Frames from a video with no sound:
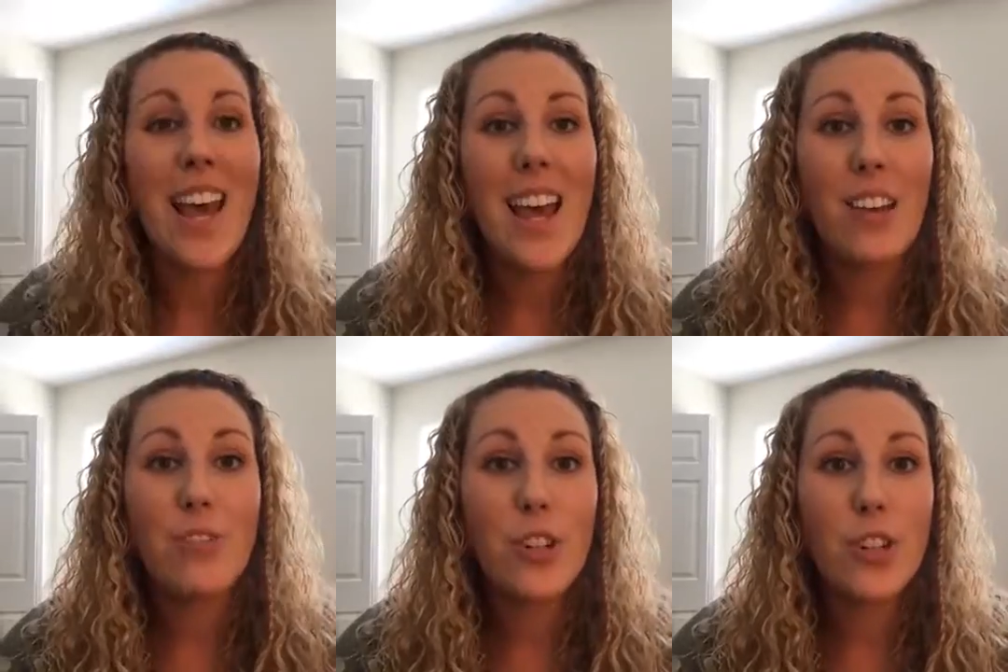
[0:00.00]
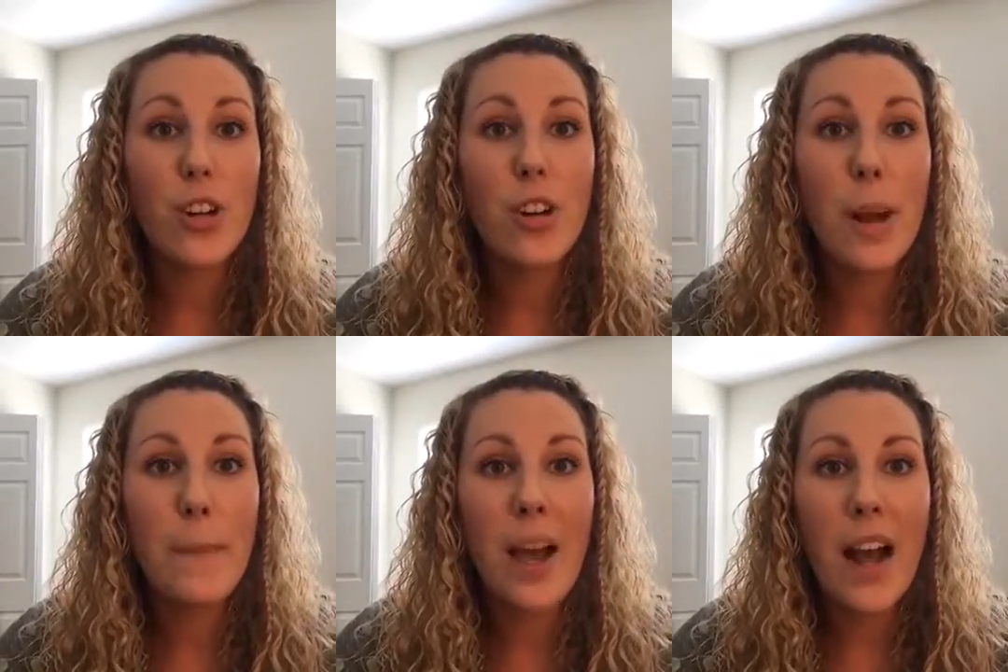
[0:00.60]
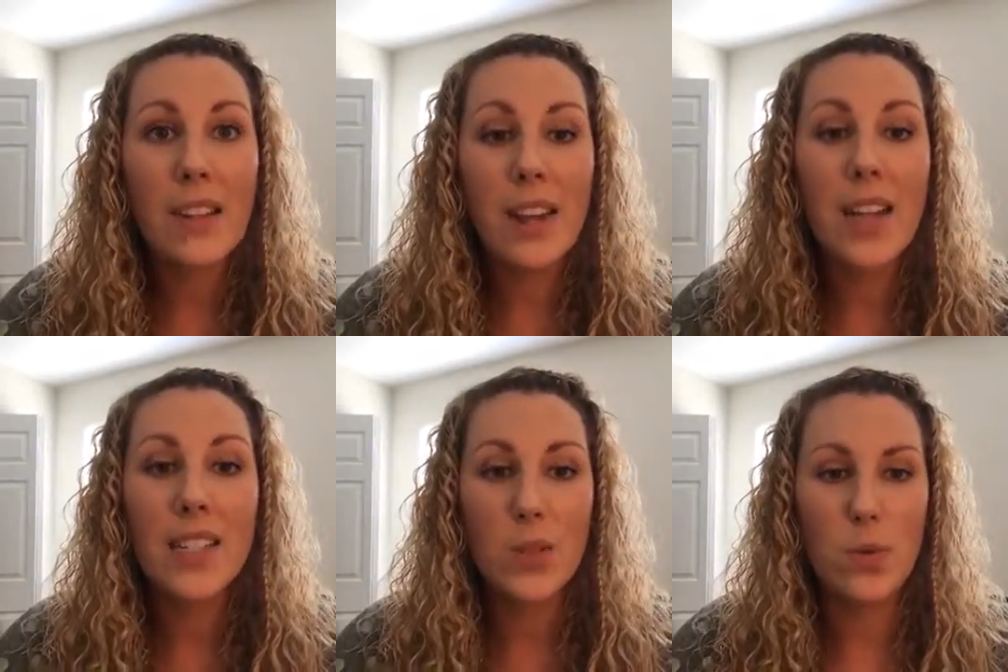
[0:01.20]
and for sure come back
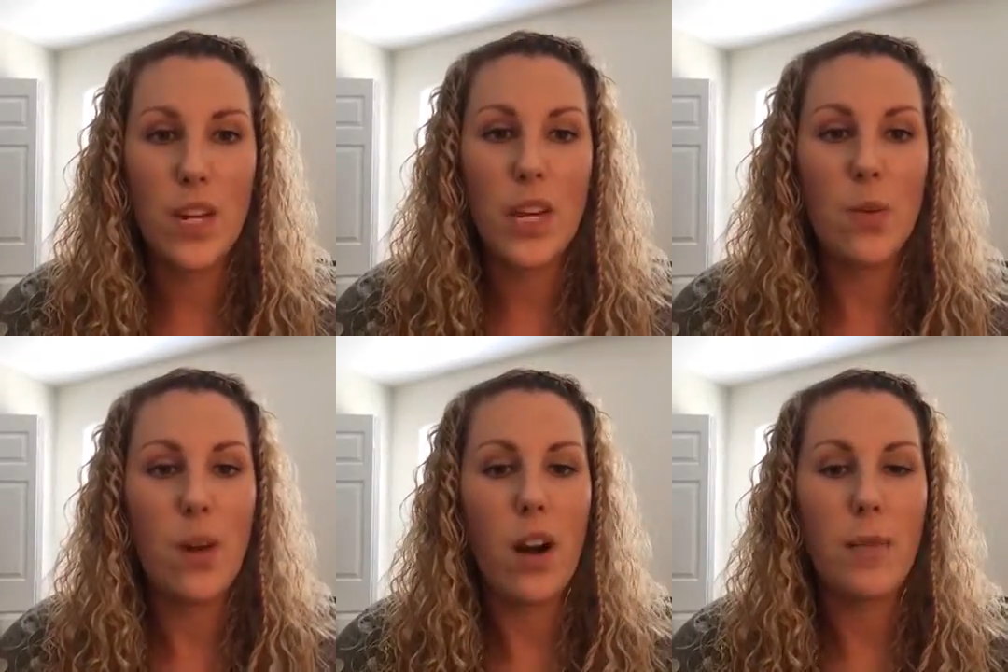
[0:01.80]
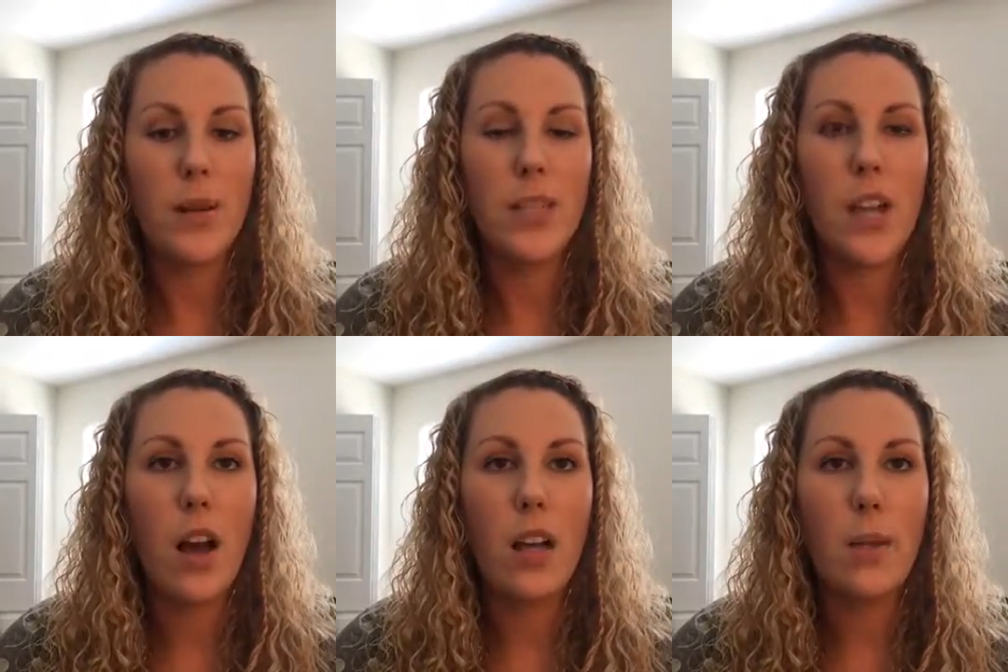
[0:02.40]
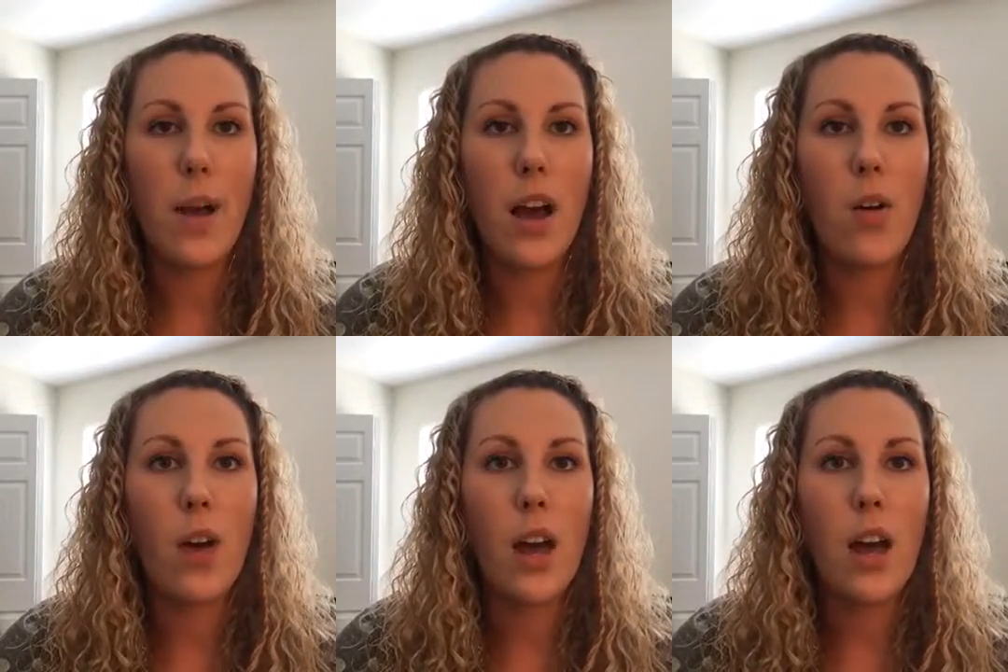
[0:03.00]
next week where I'm going to be talking
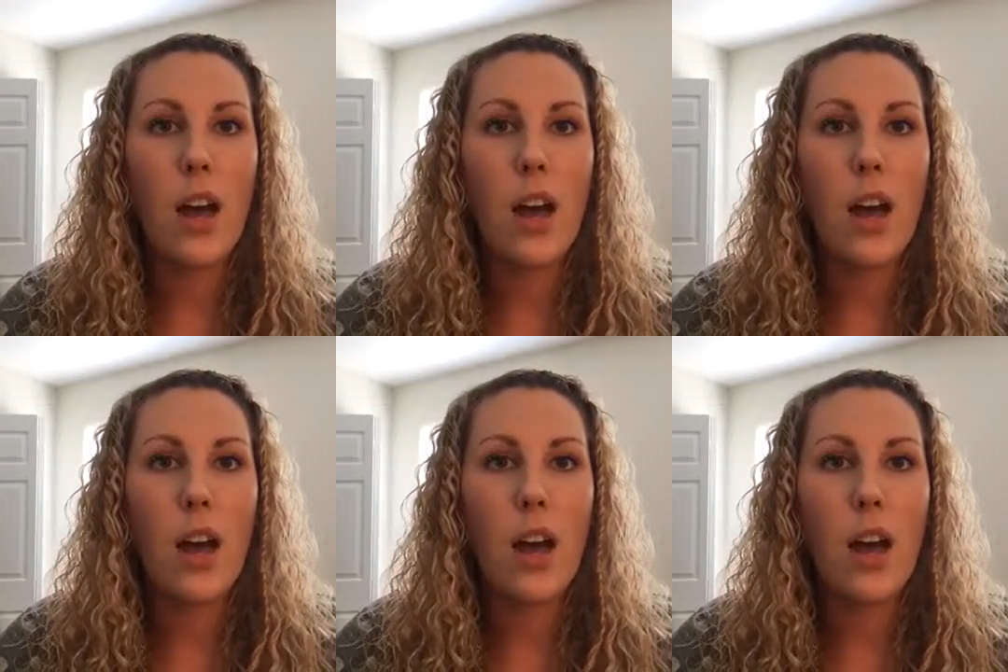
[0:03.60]
about